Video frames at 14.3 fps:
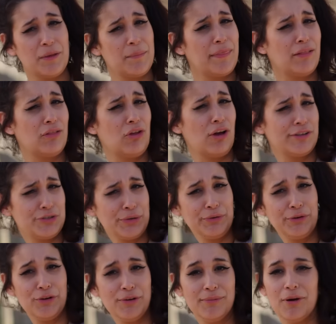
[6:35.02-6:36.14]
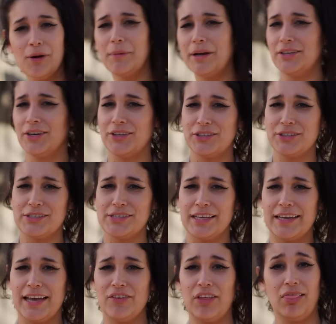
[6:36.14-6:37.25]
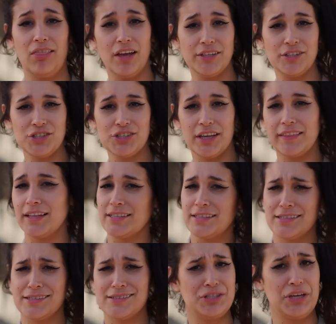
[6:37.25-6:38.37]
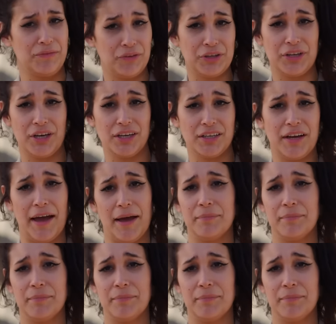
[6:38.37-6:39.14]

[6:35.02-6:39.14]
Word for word: with him in the laundry room while my daughter is like having lunch. Like, that's definitely not gonna